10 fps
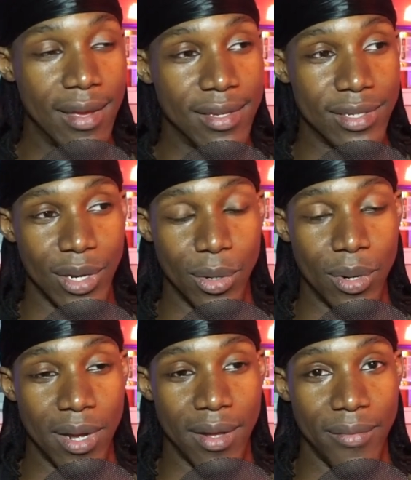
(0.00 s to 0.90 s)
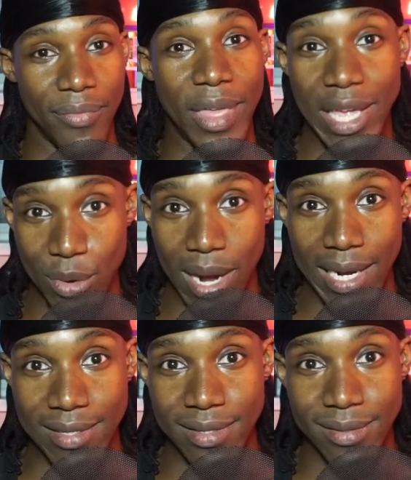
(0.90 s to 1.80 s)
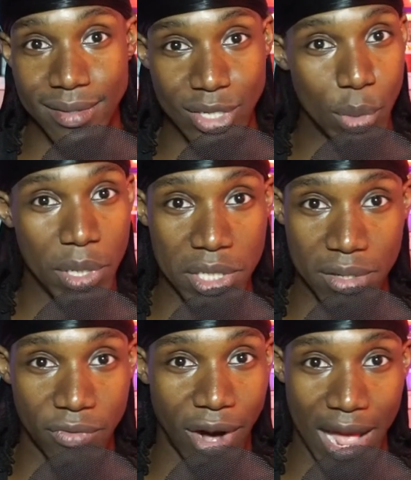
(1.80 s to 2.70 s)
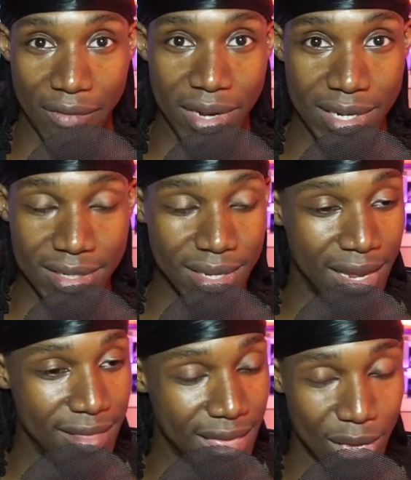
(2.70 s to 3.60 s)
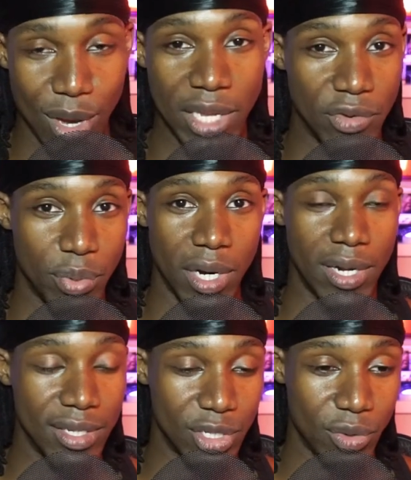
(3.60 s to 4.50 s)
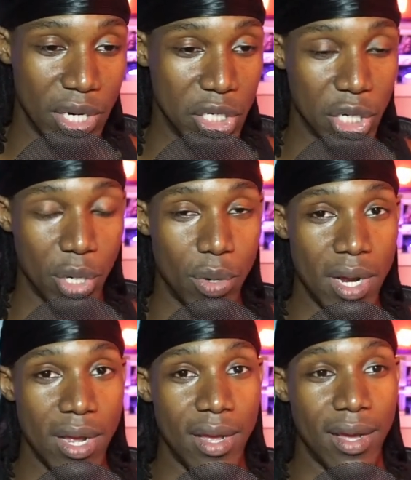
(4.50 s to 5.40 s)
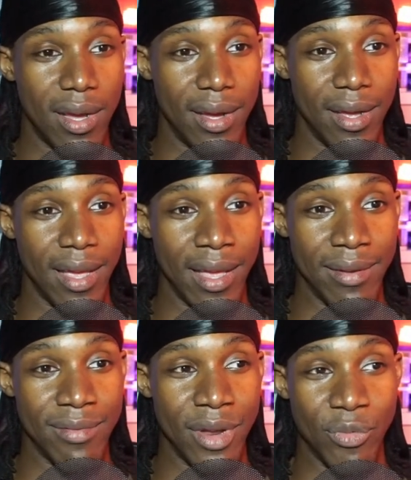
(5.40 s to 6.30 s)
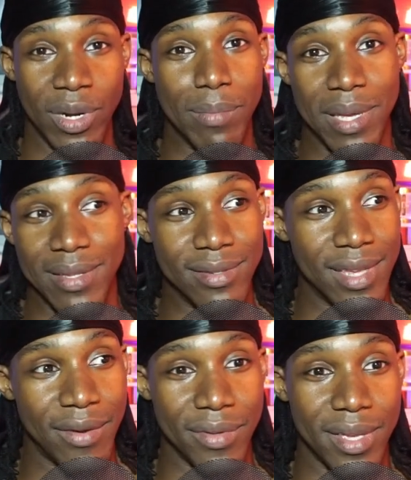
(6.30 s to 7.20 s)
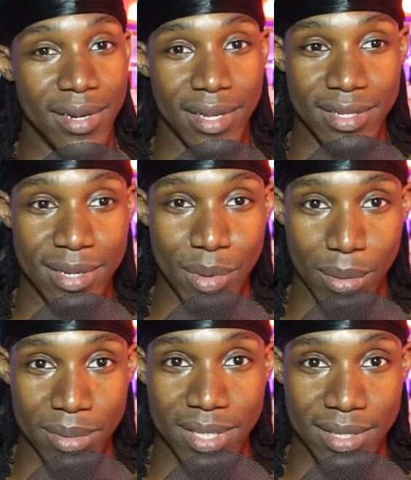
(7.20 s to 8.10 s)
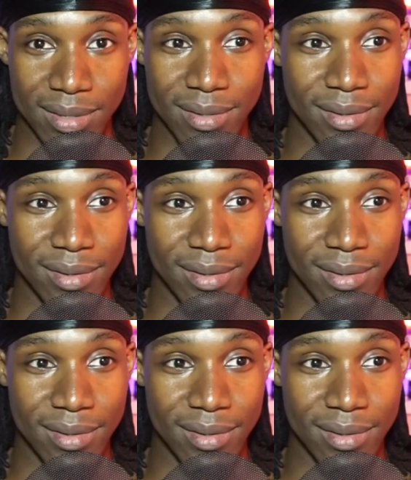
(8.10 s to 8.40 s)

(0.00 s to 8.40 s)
So thank you guys so much for having us, and thank you guys for putting on such a great show. It really means everything to us to be able to